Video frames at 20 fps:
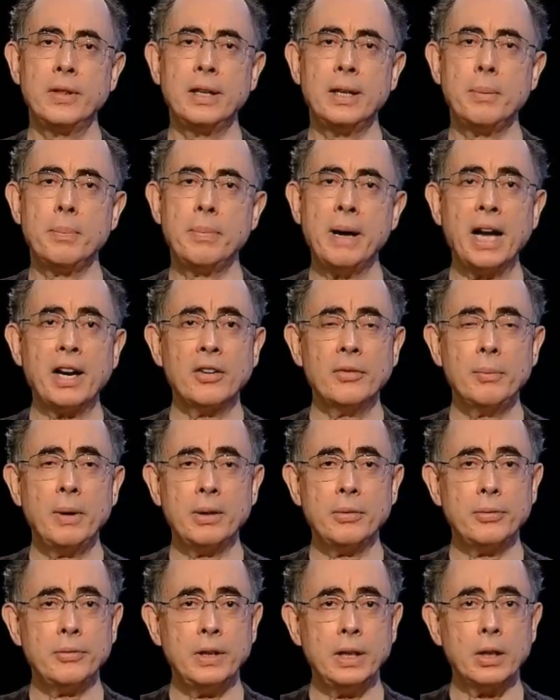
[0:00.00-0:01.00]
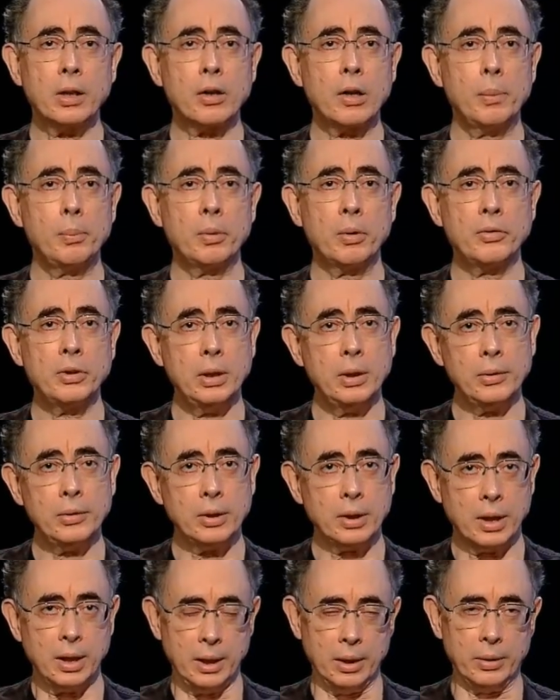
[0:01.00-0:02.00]
the Back on My Feet a couple of
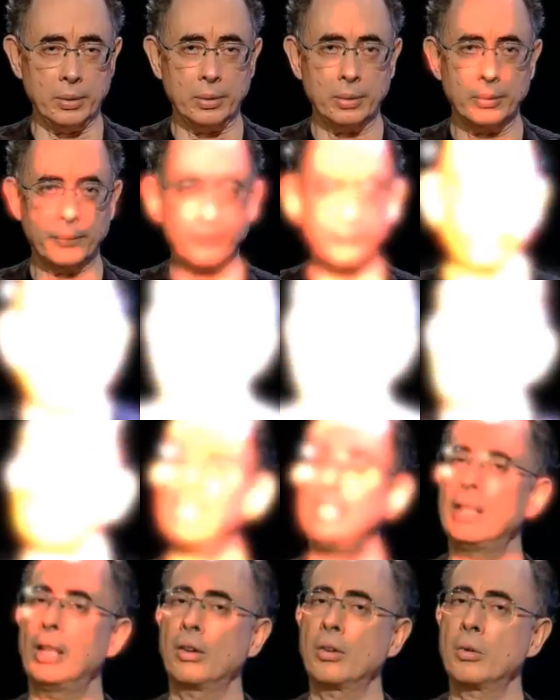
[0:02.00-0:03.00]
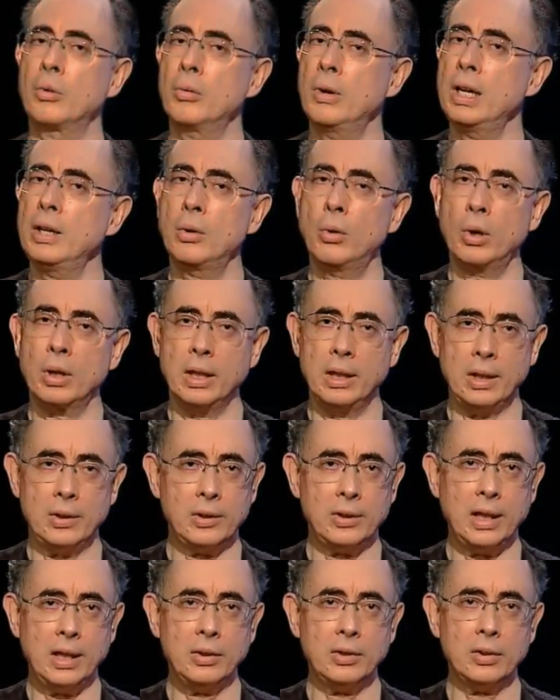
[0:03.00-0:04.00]
years ago. It is a great
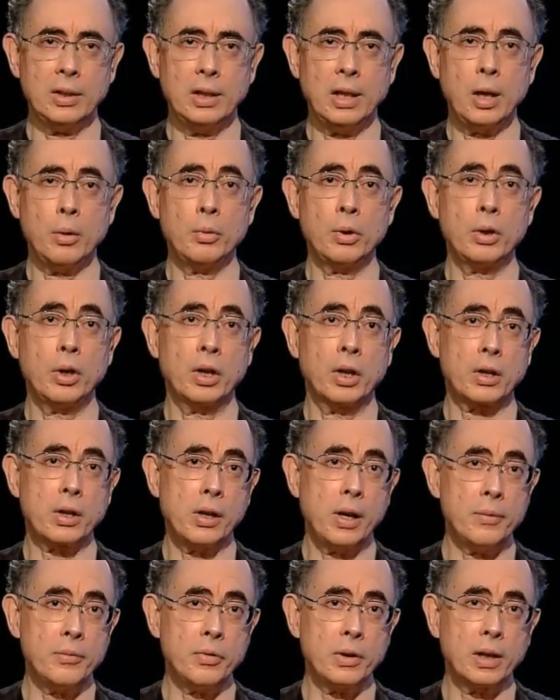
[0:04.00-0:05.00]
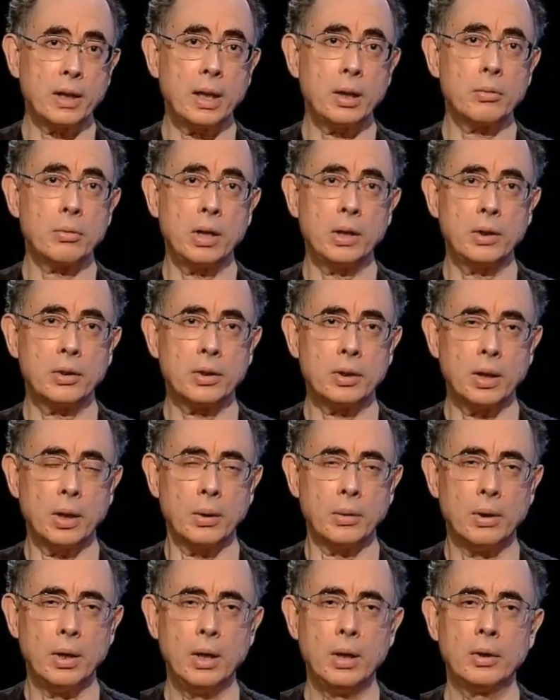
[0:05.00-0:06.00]
organization, and we're going to cover it later on the
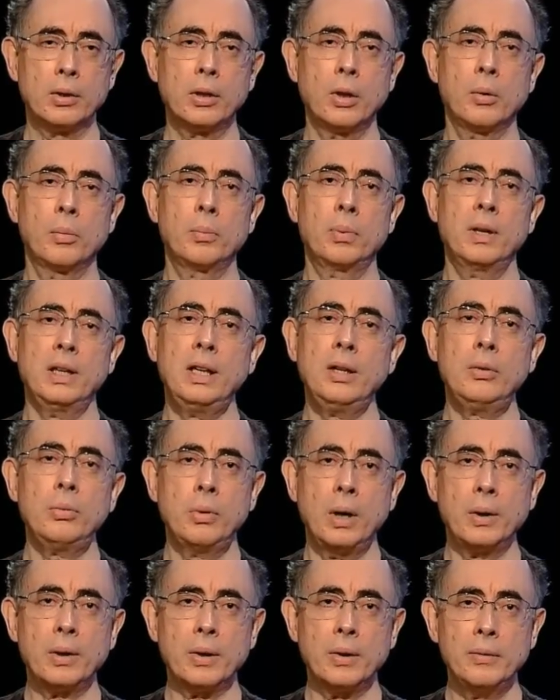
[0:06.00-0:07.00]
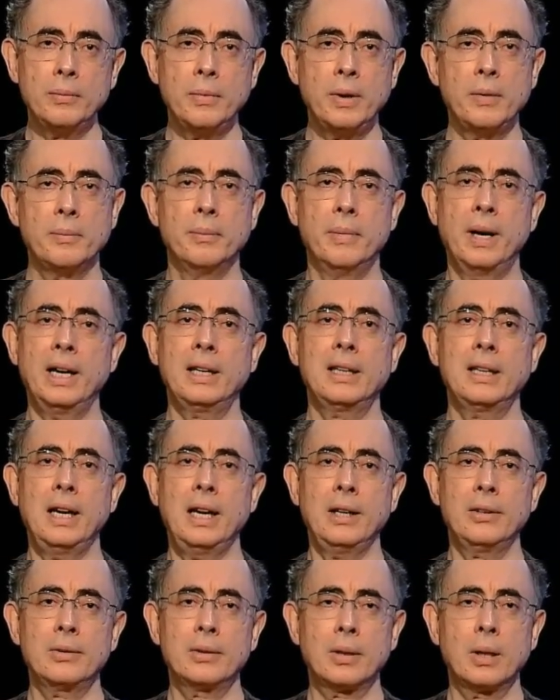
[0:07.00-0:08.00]
show. So please welcome my
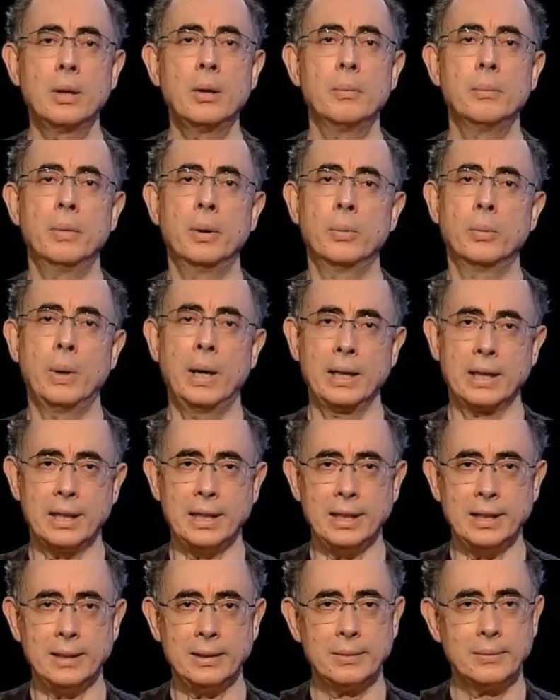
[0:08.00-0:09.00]
guest, Mwangi.